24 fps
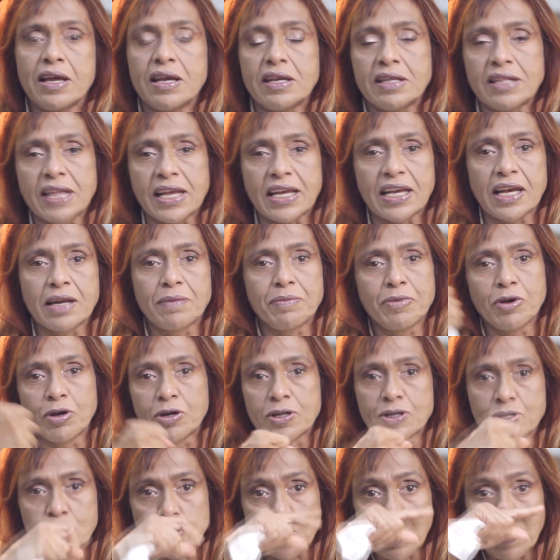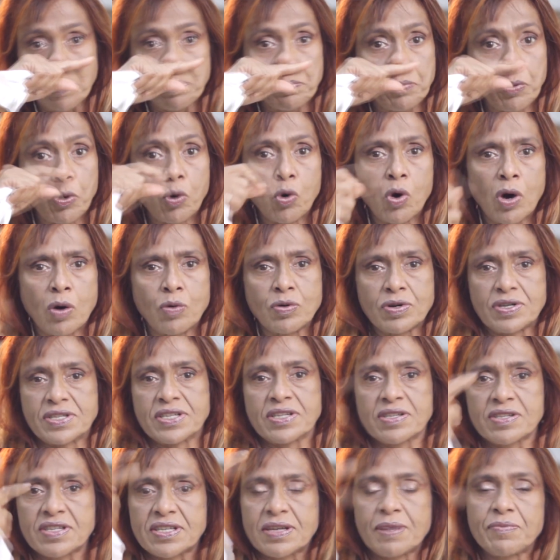There can be also a blowout,
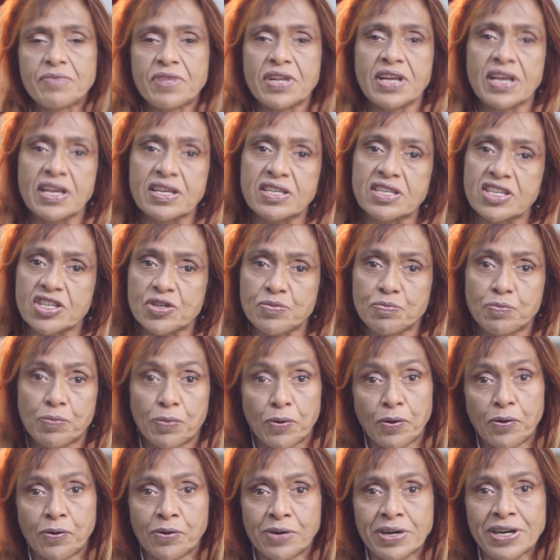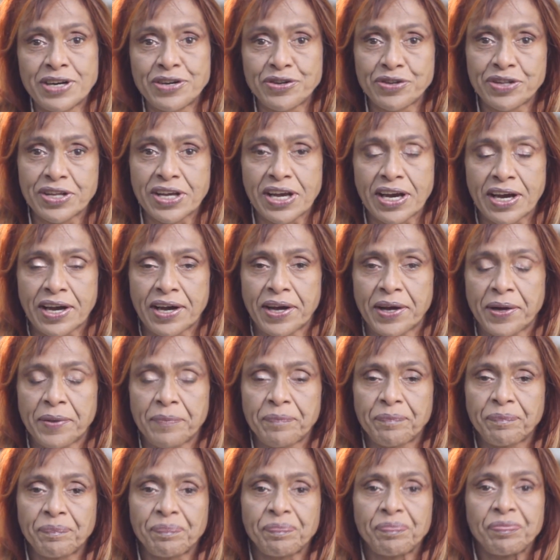so something has just blown into the eye.
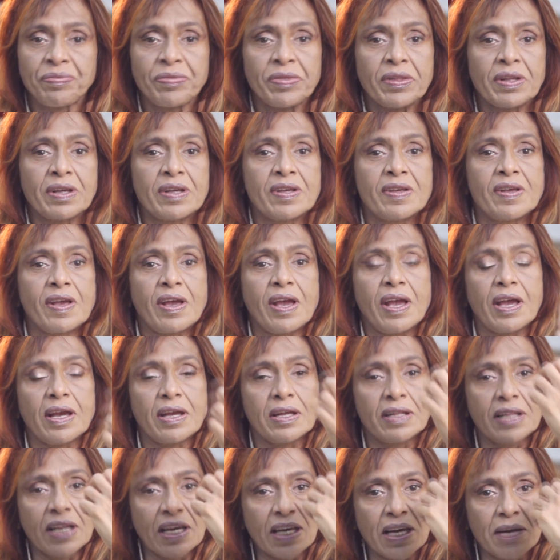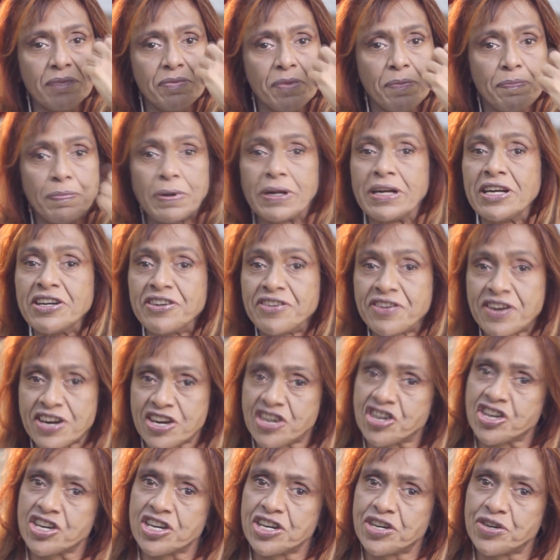There can be
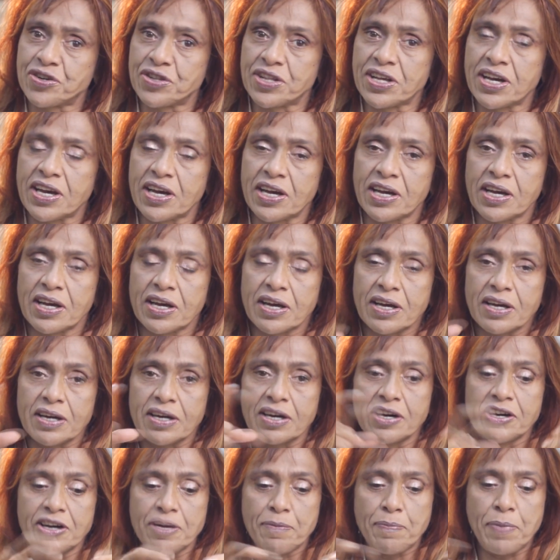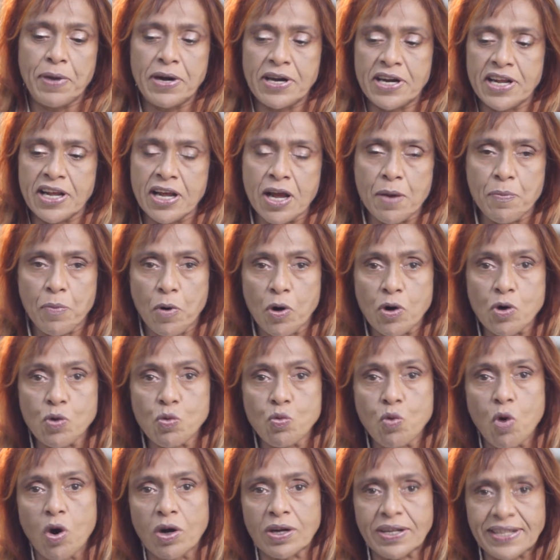penetration into the eye. Now, depending upon
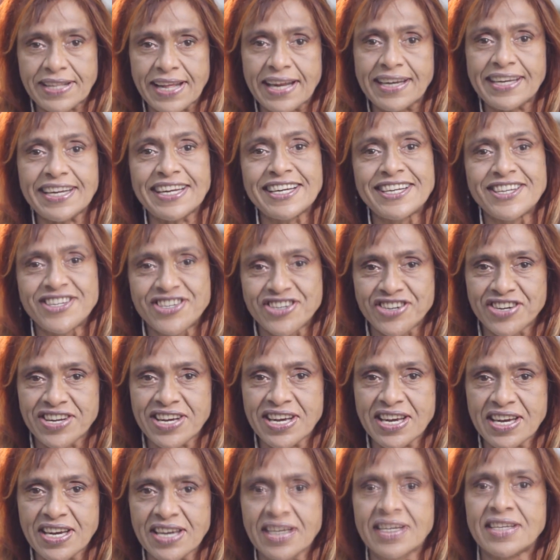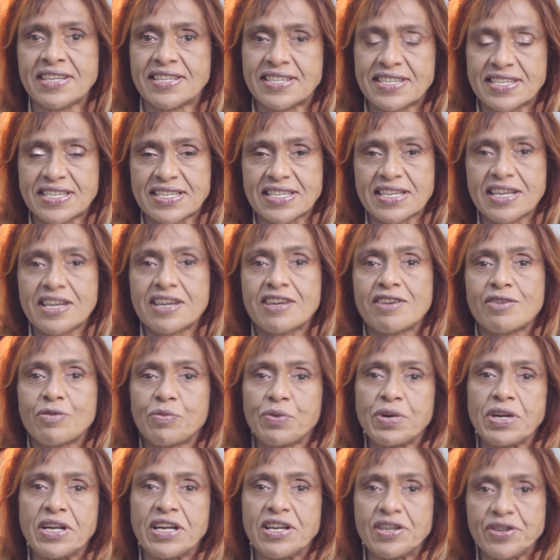what that injury is,
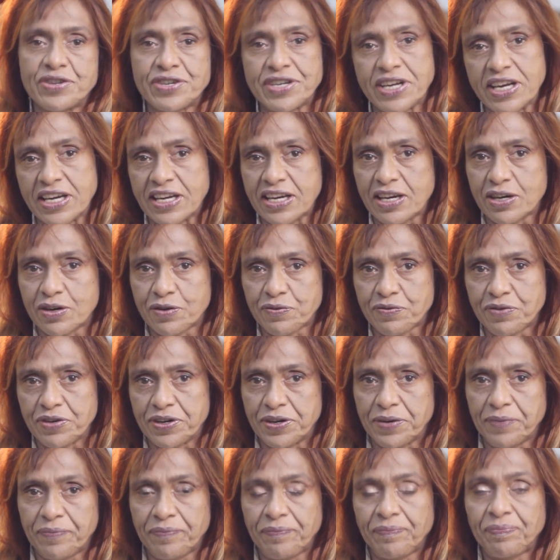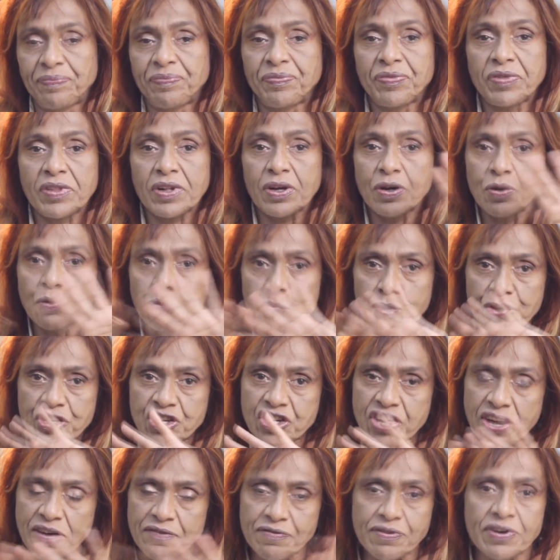we need to take care of it.
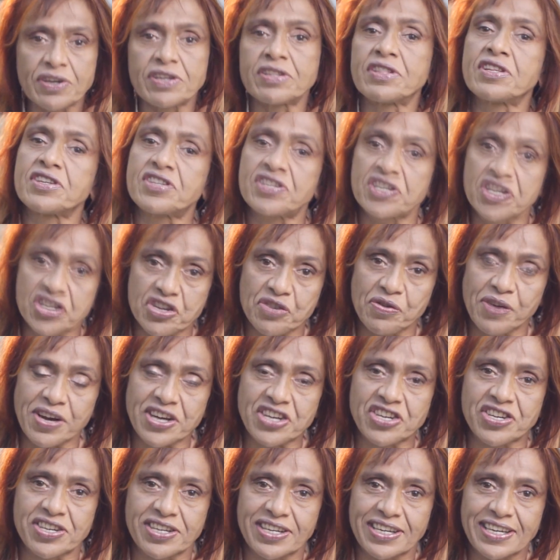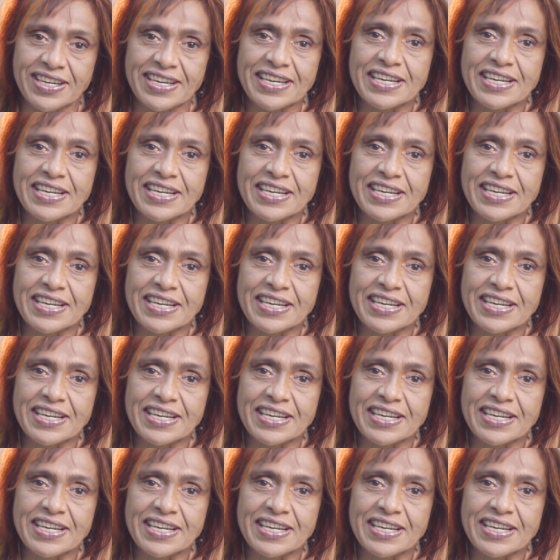Whichever the situation,